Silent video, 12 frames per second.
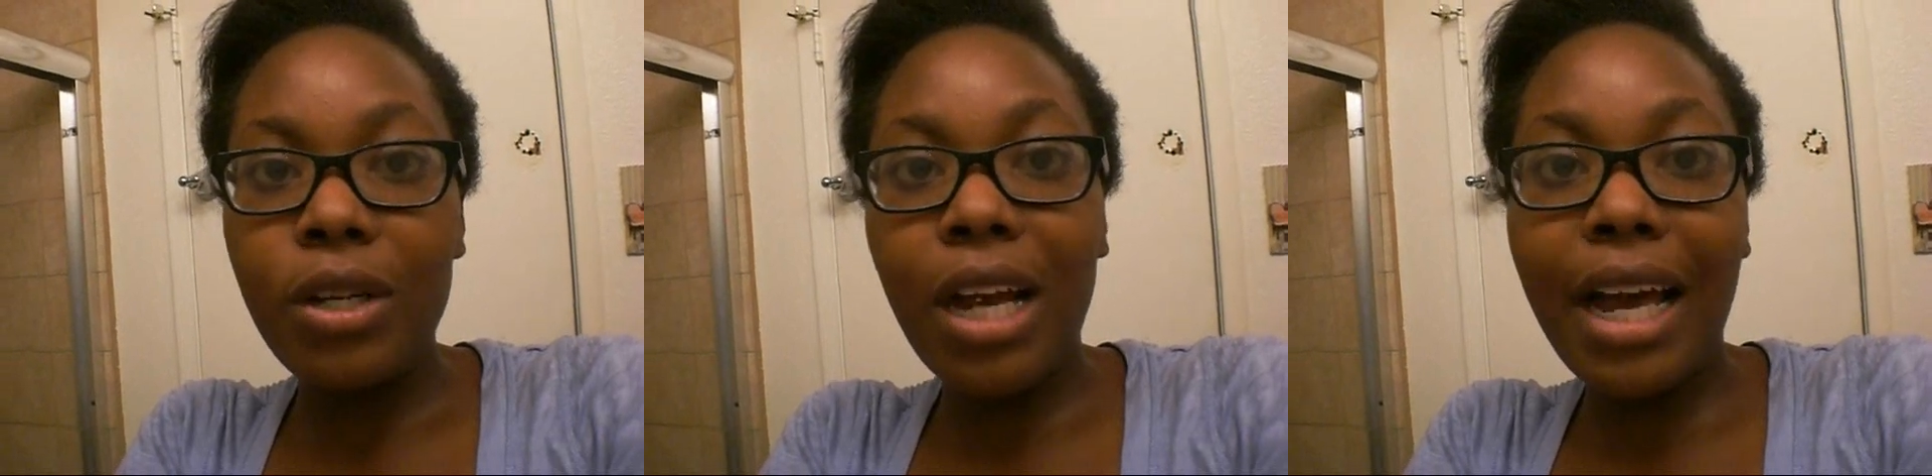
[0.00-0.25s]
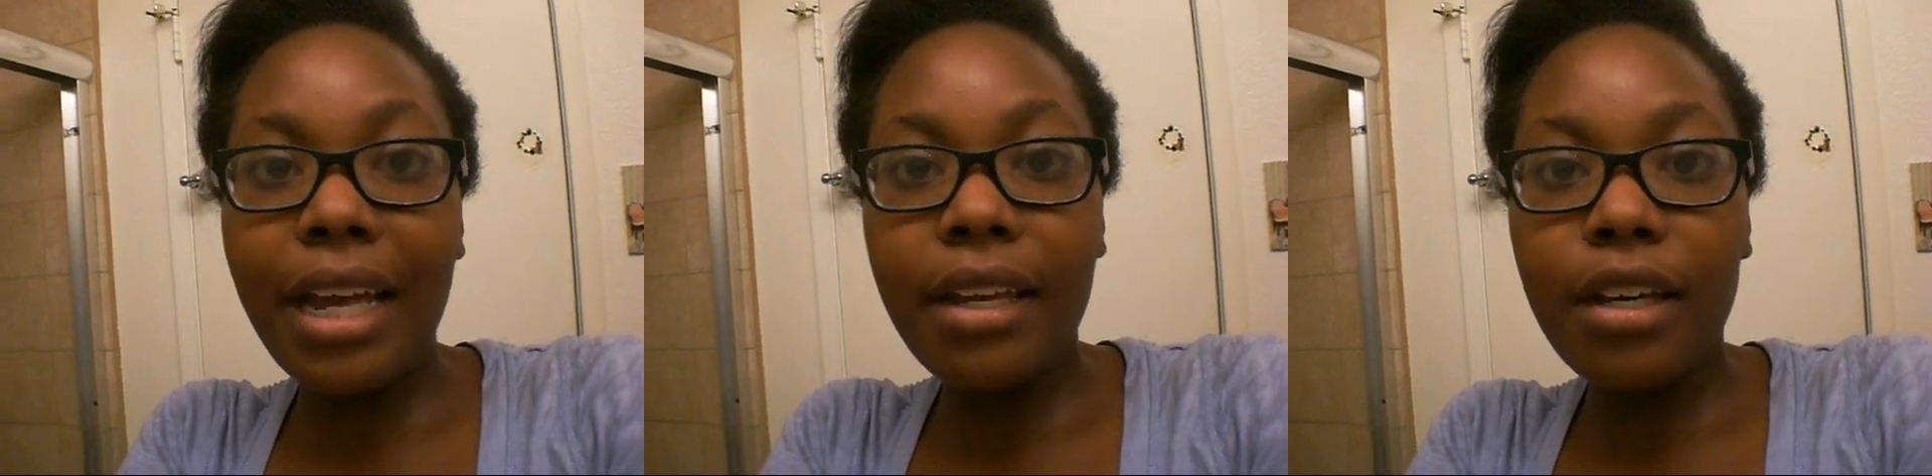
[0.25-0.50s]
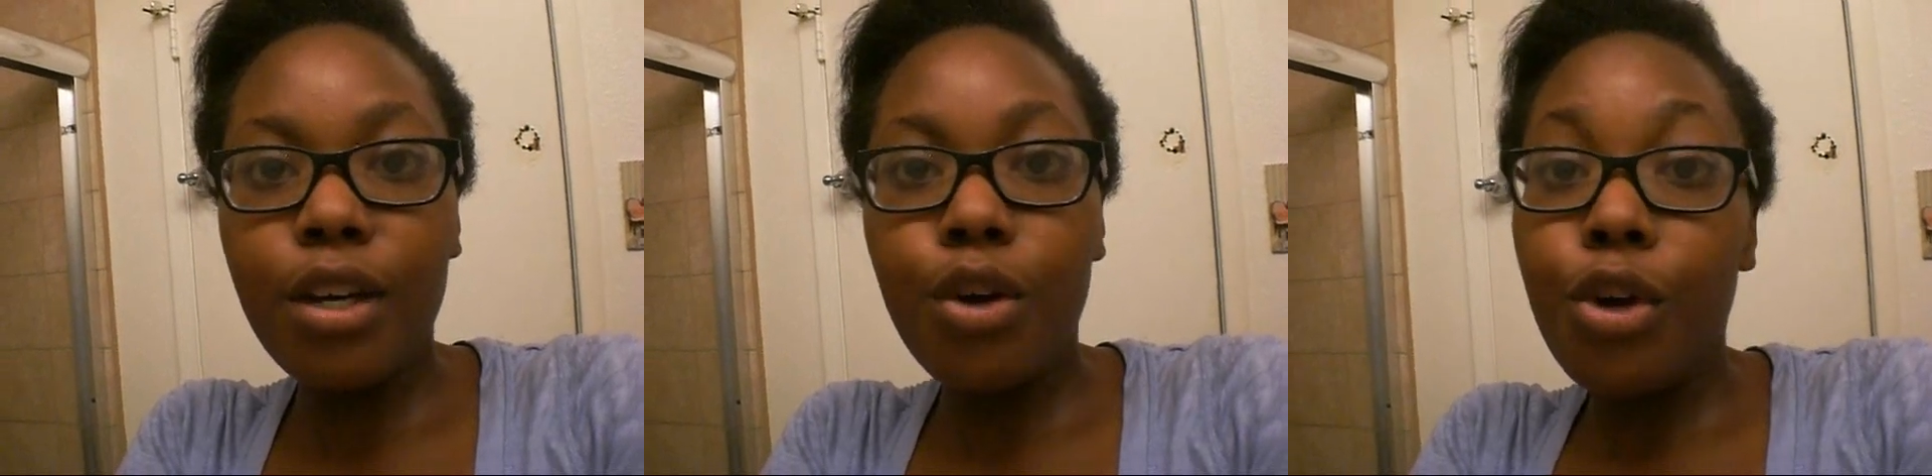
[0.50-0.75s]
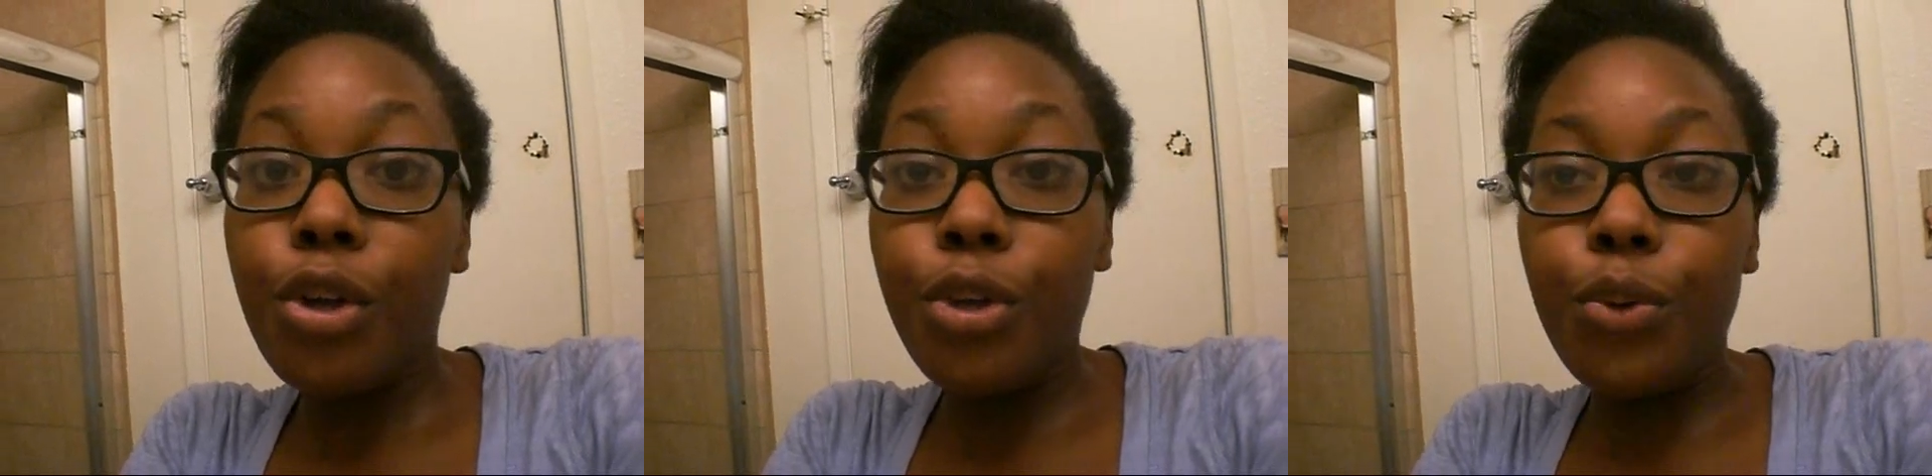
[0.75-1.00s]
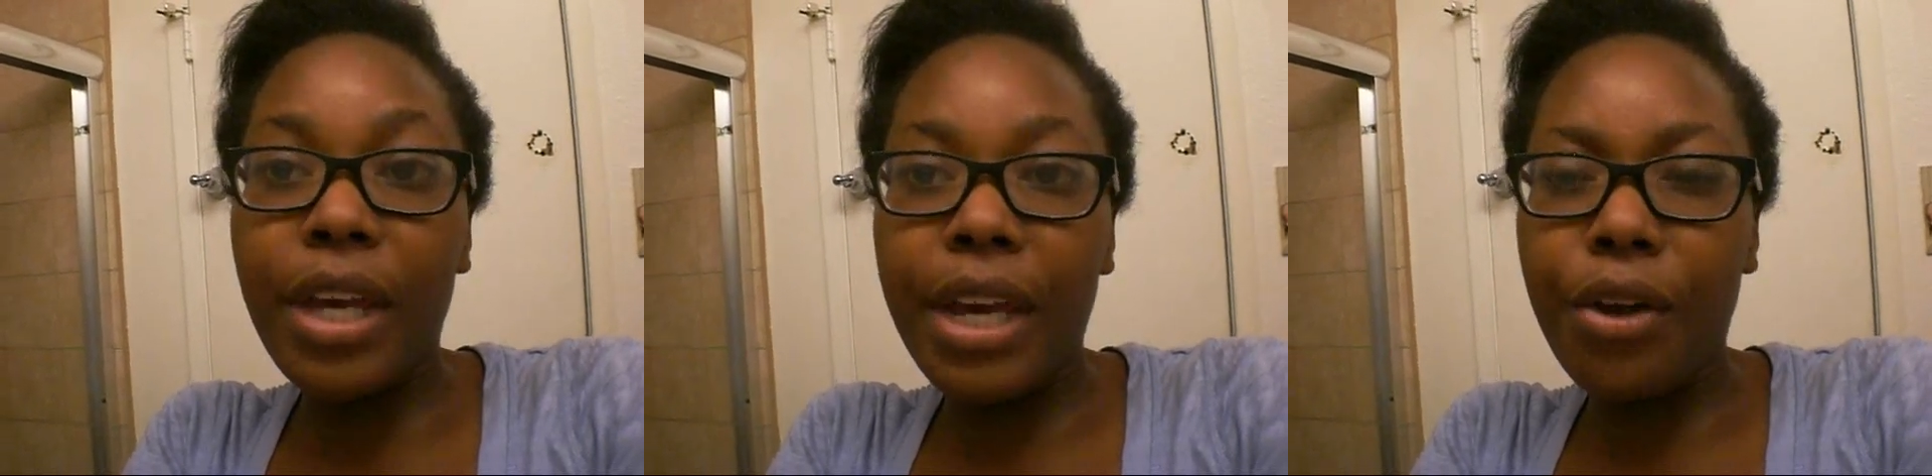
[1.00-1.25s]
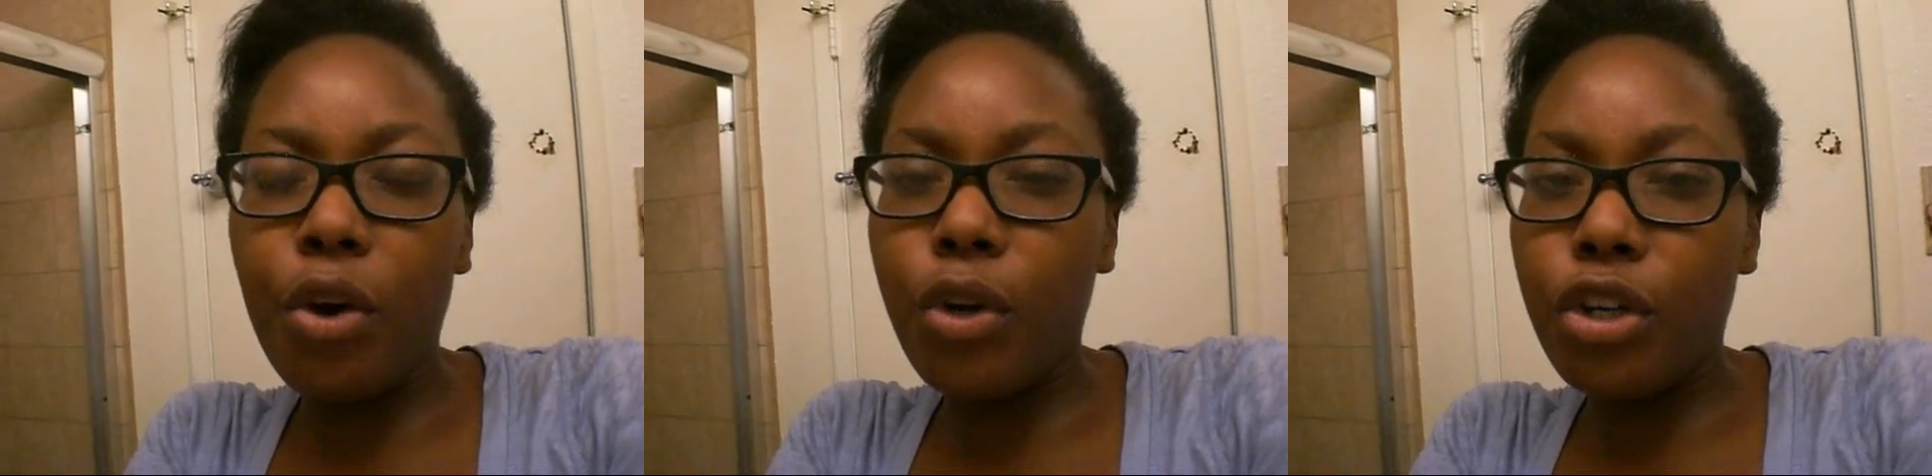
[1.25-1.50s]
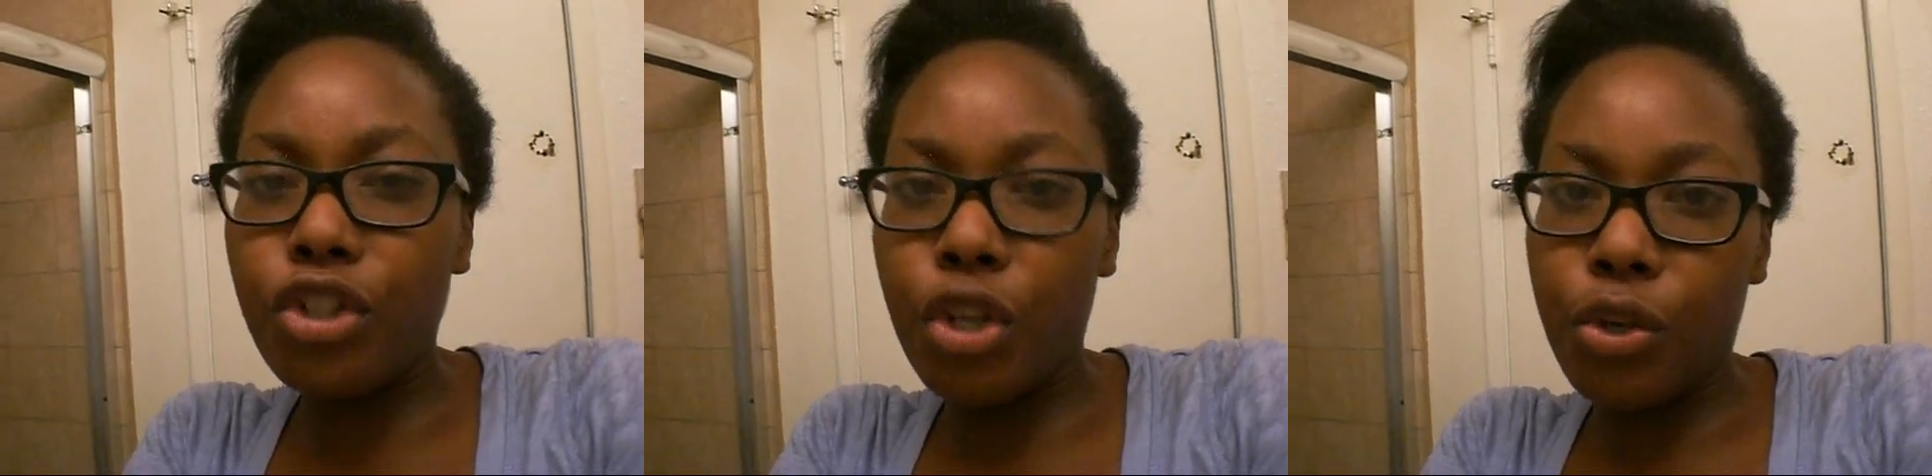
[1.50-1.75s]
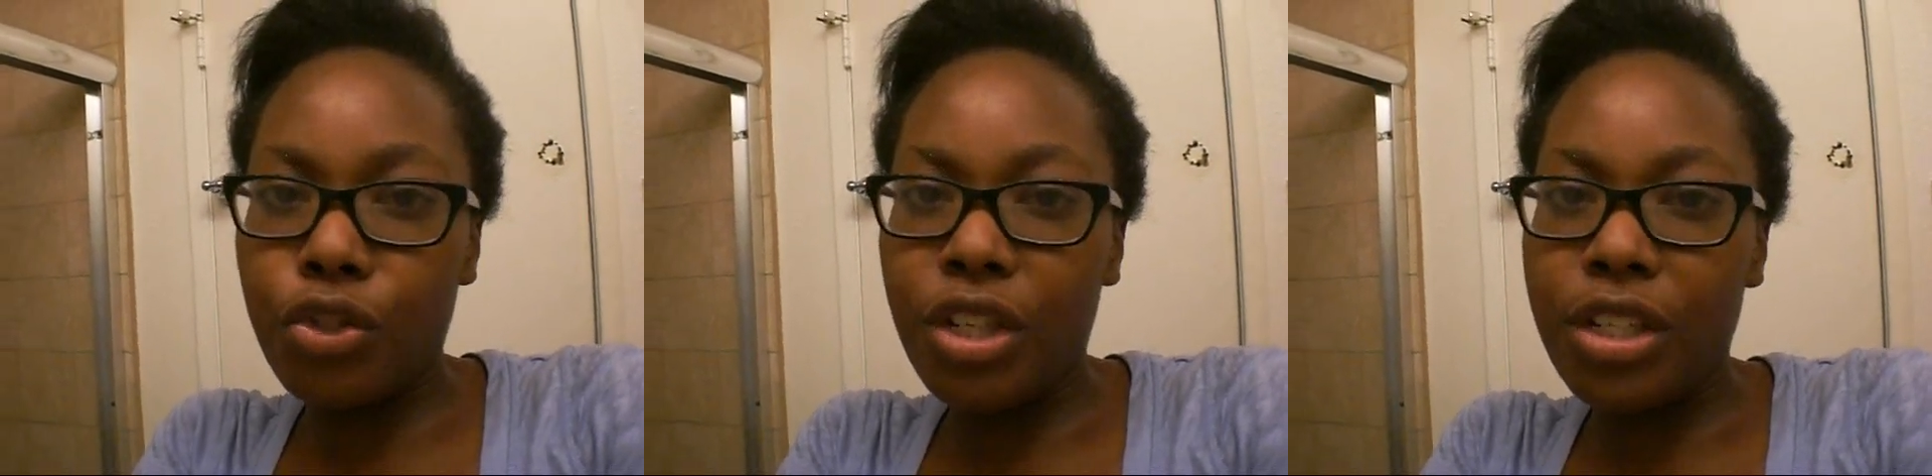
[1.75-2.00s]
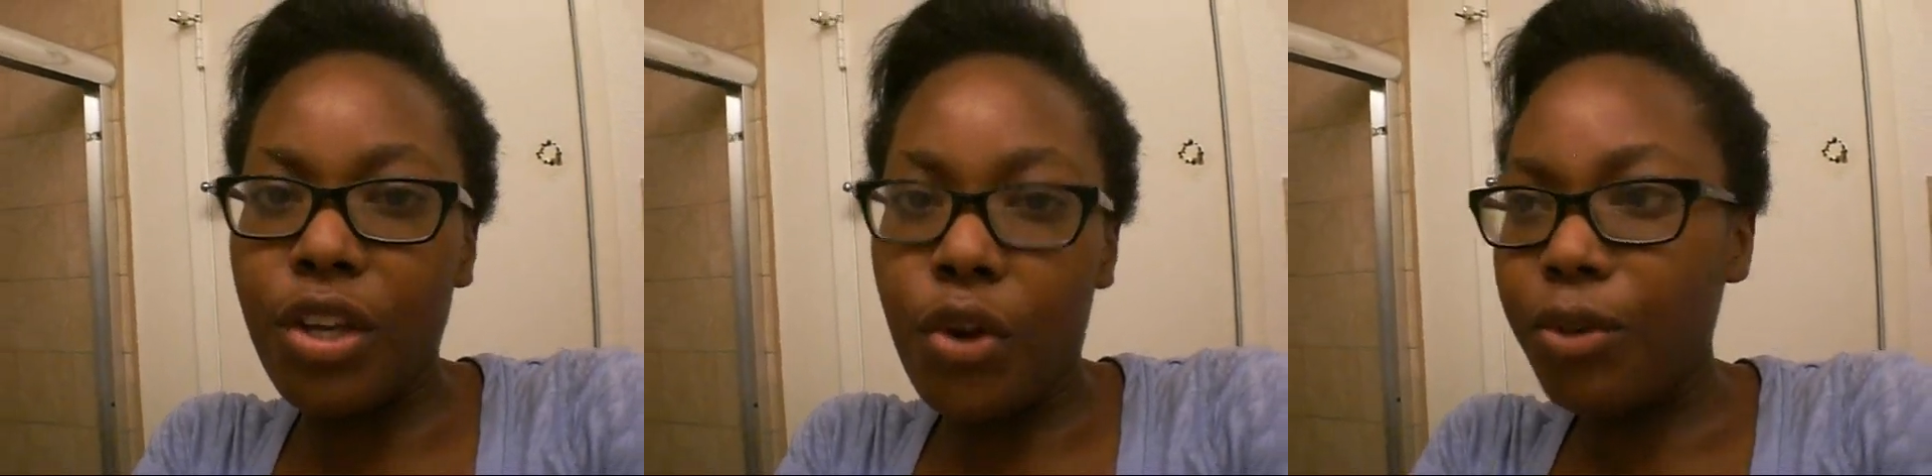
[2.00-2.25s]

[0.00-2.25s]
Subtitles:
like, you can't go into churches.